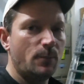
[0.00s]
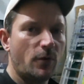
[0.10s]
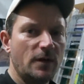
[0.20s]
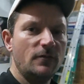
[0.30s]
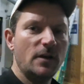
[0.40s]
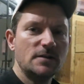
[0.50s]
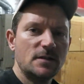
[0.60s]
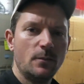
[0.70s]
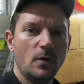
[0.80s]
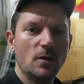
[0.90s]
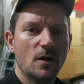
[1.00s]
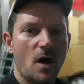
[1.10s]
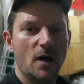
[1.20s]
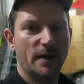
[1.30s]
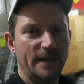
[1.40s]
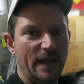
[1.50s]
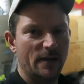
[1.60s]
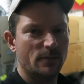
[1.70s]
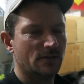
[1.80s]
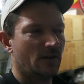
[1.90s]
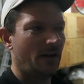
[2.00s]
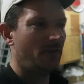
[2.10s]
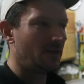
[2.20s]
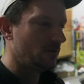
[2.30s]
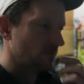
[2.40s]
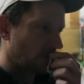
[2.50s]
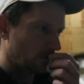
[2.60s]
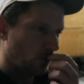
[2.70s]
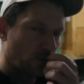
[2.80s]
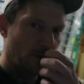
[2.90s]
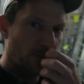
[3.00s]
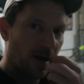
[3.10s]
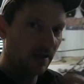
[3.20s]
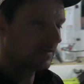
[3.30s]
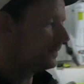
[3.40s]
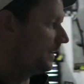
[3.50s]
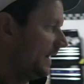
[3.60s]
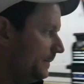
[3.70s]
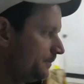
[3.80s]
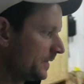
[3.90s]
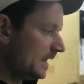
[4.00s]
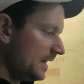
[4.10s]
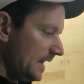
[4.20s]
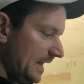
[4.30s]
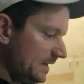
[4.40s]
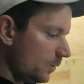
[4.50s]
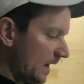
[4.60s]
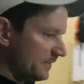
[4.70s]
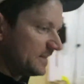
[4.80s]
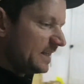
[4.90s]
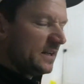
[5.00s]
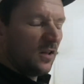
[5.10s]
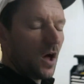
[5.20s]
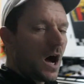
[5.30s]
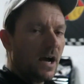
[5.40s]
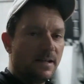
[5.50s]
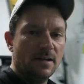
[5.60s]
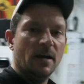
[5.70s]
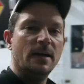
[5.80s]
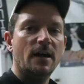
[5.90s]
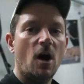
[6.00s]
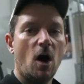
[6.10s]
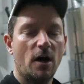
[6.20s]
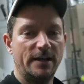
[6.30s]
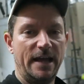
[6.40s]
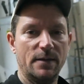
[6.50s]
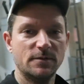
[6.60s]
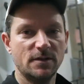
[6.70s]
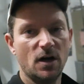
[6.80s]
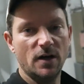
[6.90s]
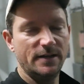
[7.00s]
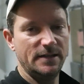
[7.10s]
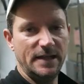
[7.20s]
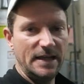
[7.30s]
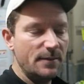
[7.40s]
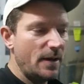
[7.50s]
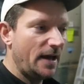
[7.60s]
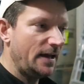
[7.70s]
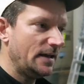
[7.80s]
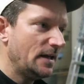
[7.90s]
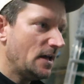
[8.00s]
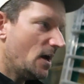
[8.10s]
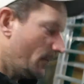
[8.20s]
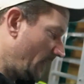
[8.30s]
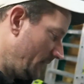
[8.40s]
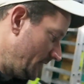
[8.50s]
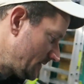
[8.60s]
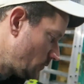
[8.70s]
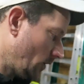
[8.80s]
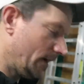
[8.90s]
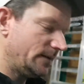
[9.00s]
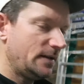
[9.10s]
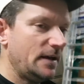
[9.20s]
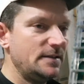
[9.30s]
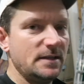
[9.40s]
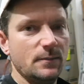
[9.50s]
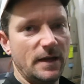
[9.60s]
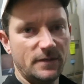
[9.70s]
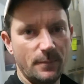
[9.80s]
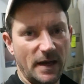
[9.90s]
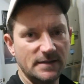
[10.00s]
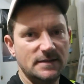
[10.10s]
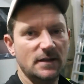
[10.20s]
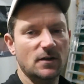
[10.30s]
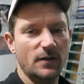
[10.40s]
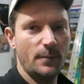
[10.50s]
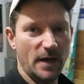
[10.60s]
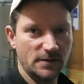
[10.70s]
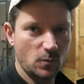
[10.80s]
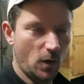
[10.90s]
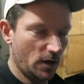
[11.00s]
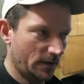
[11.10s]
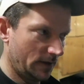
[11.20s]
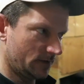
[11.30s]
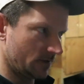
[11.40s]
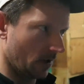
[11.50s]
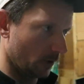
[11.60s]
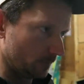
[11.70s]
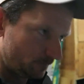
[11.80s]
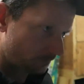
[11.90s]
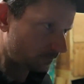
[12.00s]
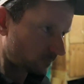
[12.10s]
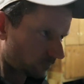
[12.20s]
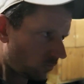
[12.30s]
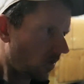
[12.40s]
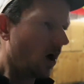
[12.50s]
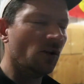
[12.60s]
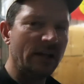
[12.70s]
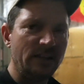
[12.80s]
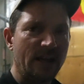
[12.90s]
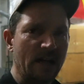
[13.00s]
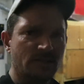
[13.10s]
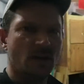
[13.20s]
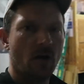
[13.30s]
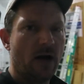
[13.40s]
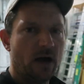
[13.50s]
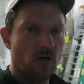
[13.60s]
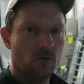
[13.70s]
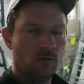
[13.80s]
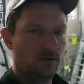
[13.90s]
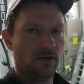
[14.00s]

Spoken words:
pretty reasonable on Amazon, I think it was like 20 bucks. But anyway, I've seen a lot on Amazon and eBay, but this one seemed like the best deal and the best quality. So I'll let you guys know how it